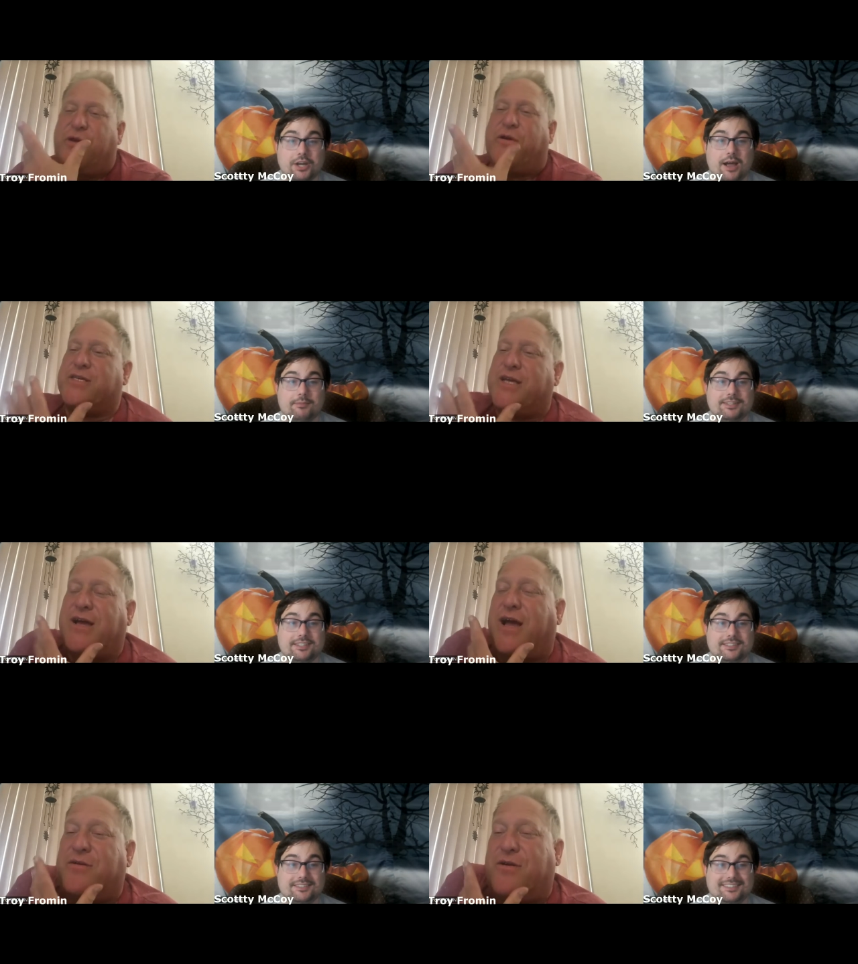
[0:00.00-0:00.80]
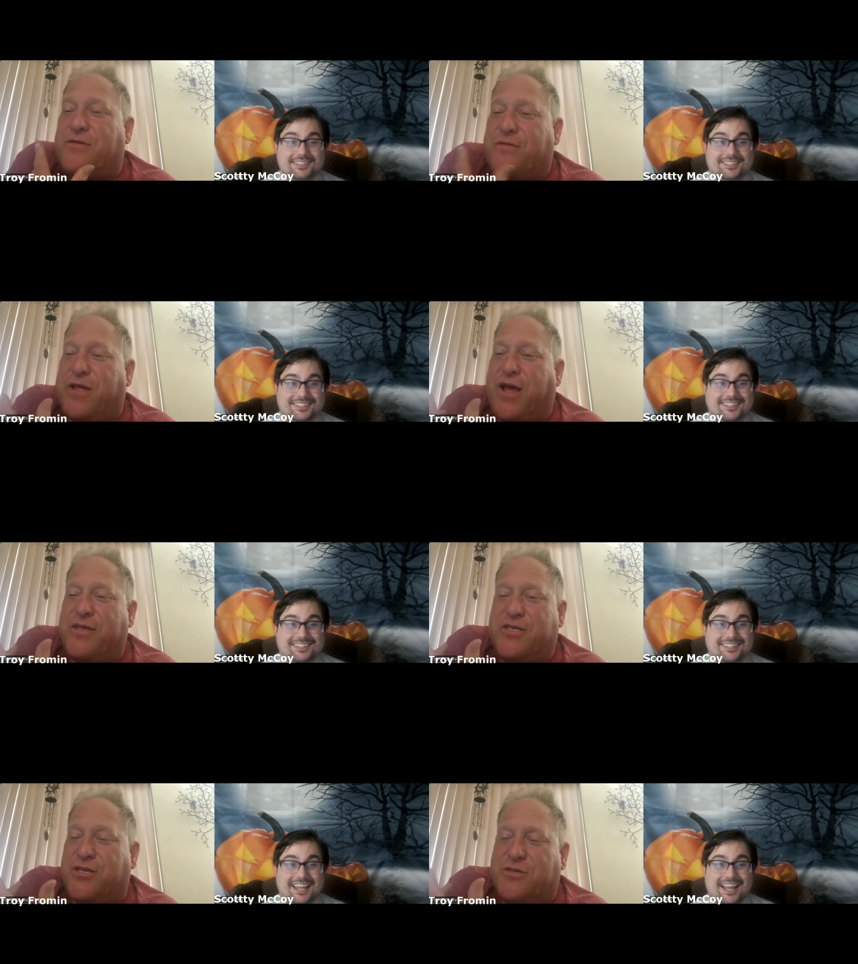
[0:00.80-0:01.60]
Speaker 1: job is, I don't know how
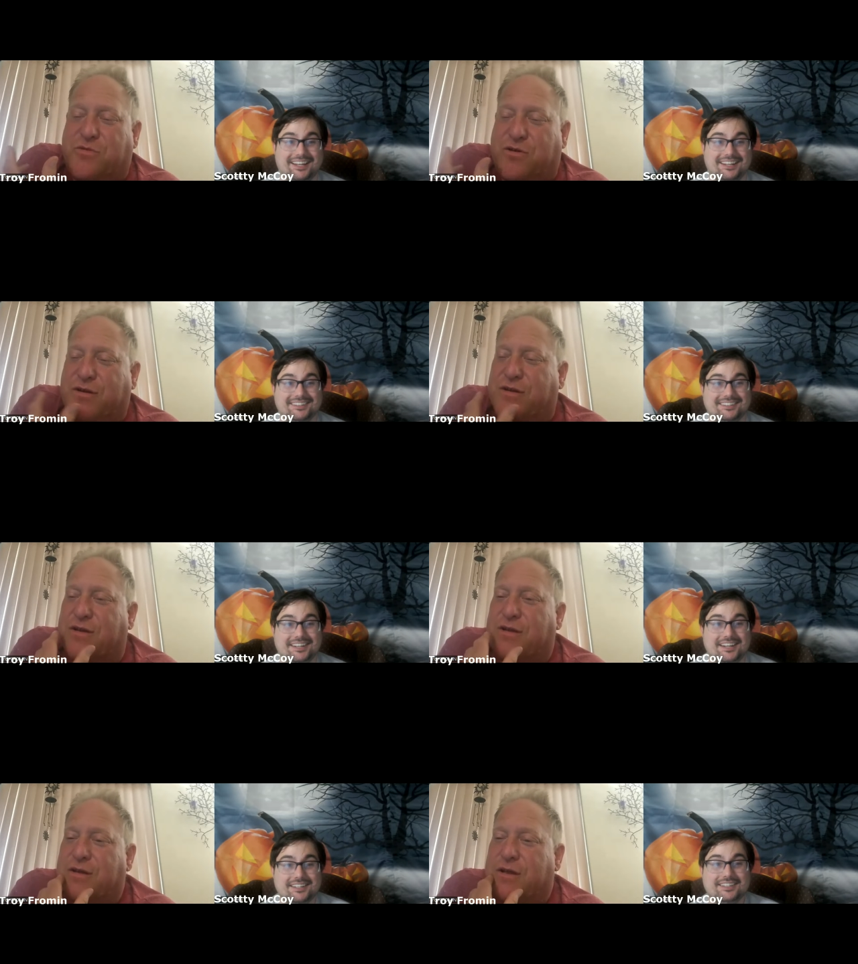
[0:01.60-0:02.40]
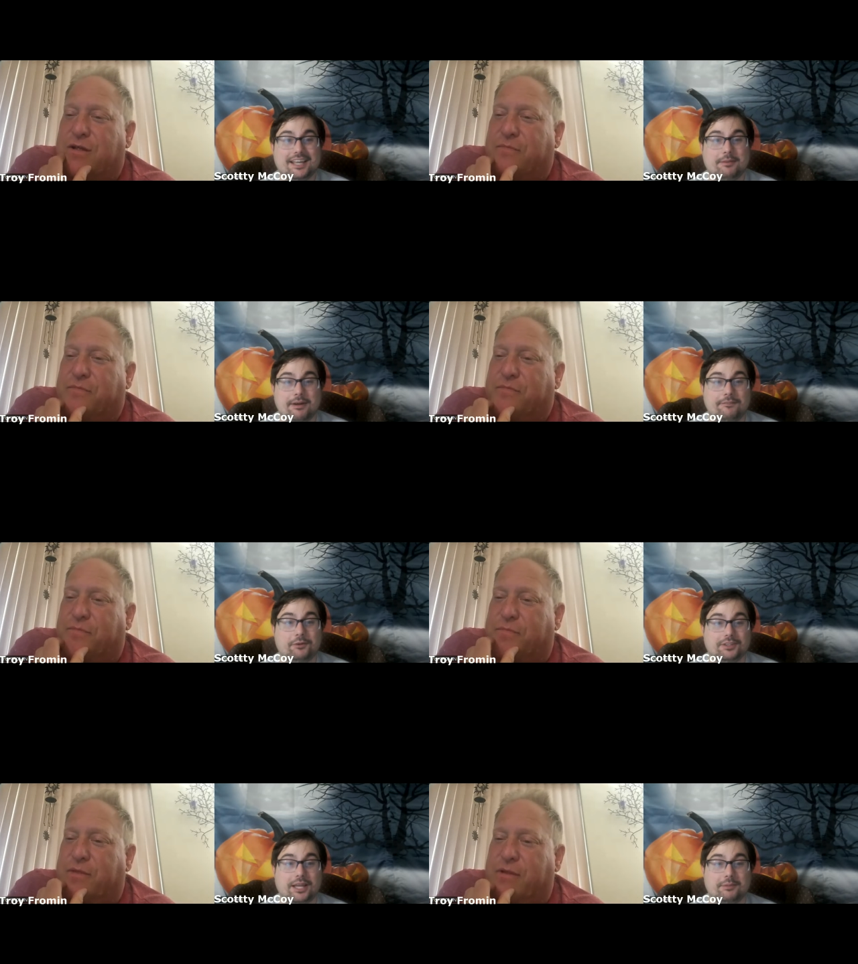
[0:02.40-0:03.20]
these things work.
Speaker 2: Yeah, my
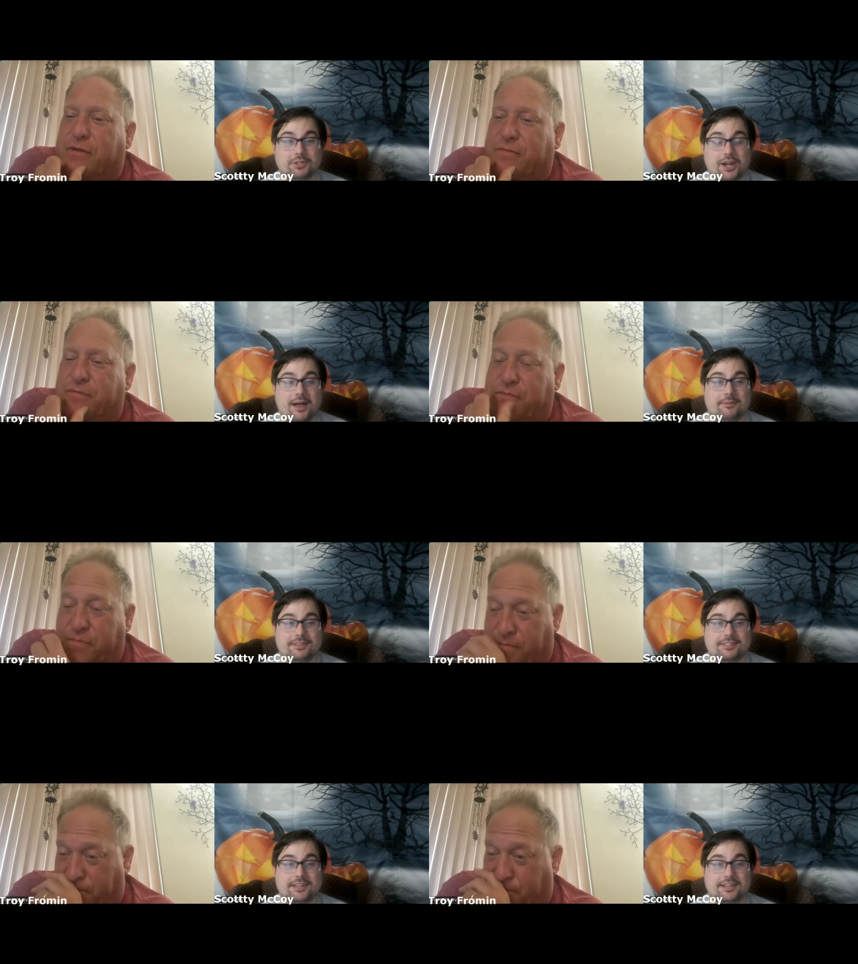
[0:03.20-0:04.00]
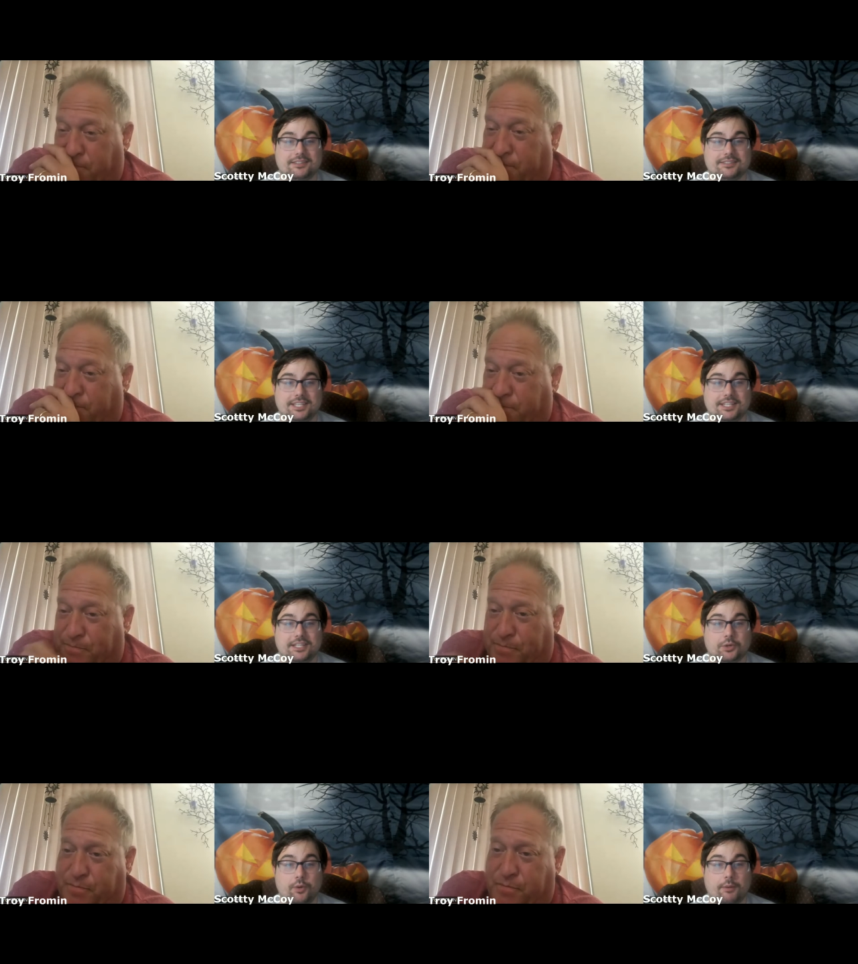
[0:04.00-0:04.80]
full-time job is a
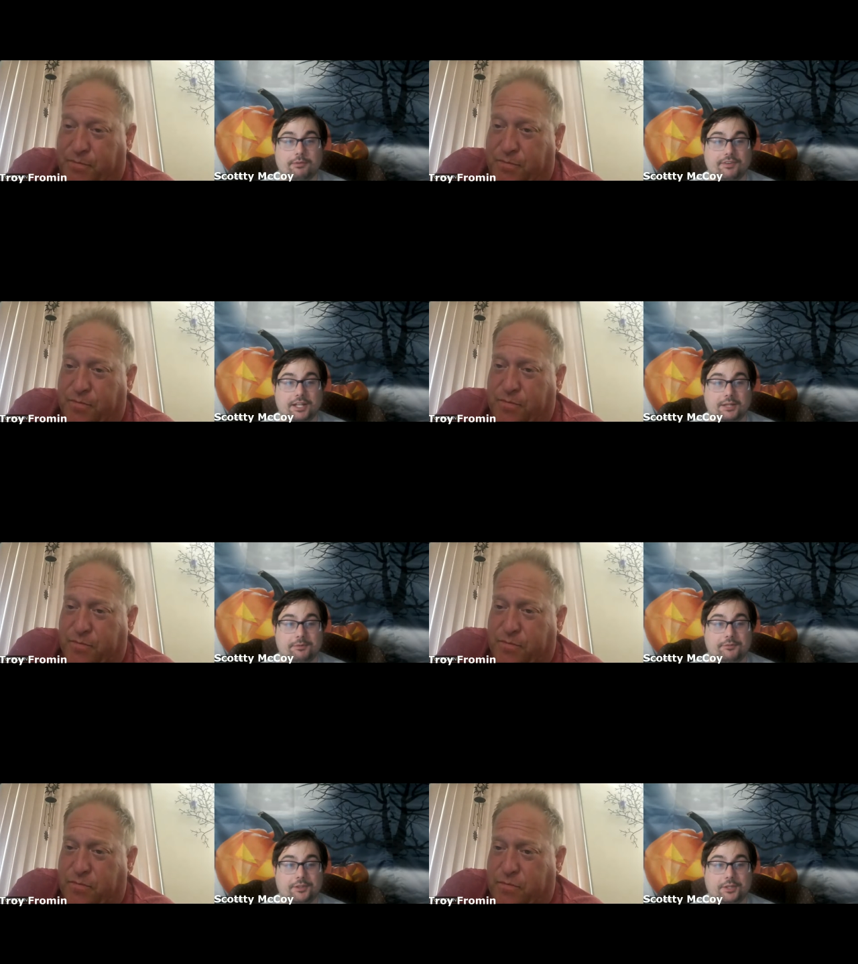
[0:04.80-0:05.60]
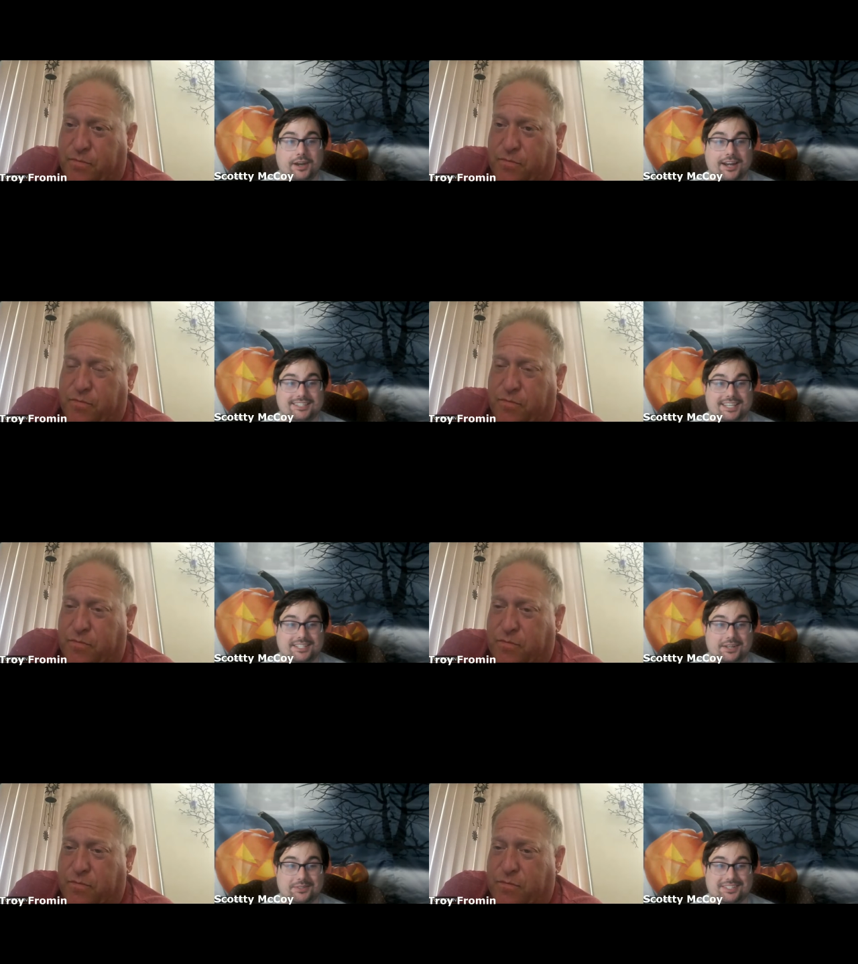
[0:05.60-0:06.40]
senior web developer for the United
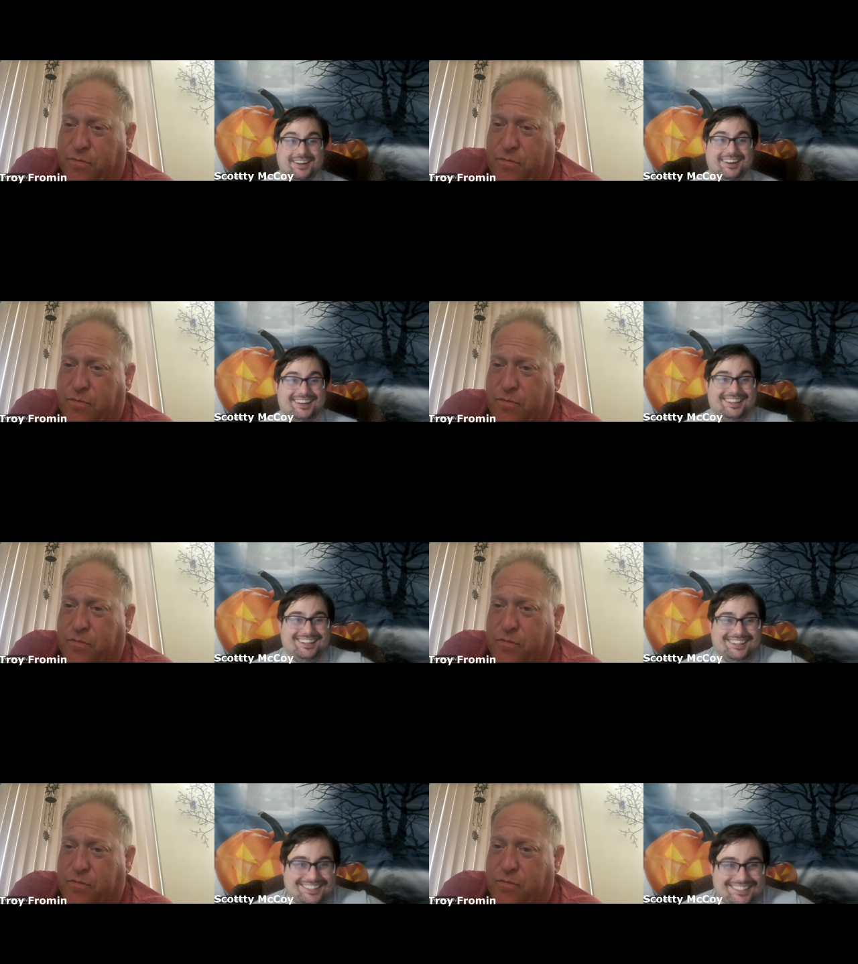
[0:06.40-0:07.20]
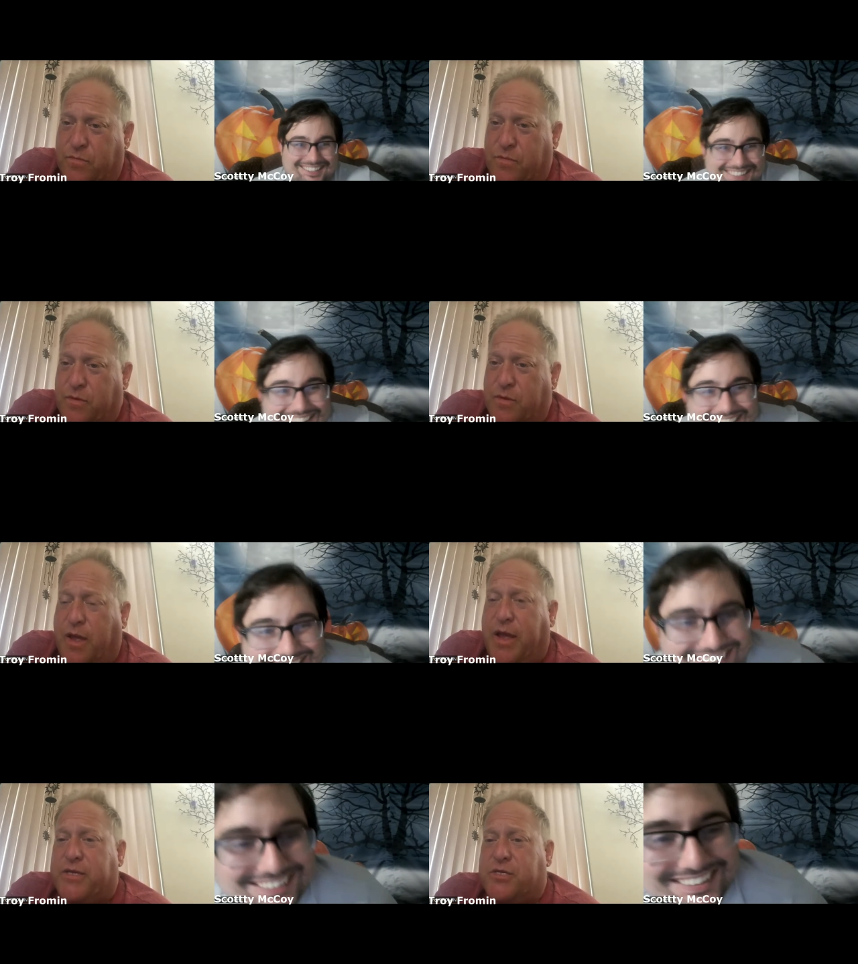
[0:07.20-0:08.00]
States Coast Guard.
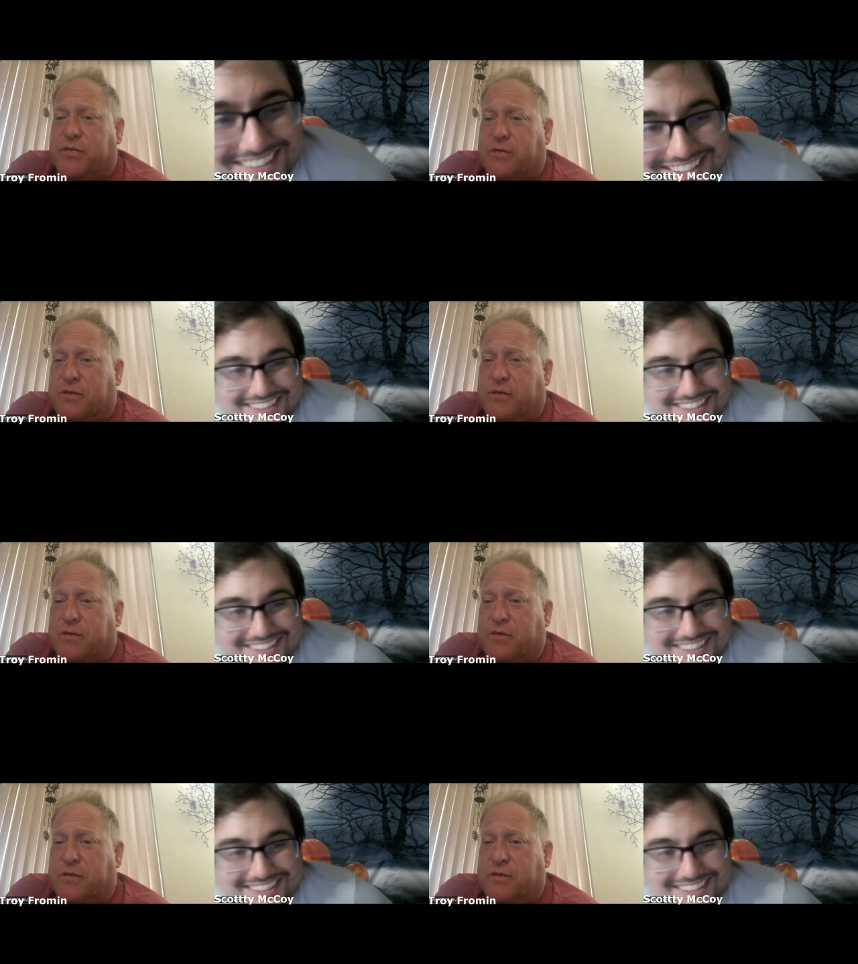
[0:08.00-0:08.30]
Nice.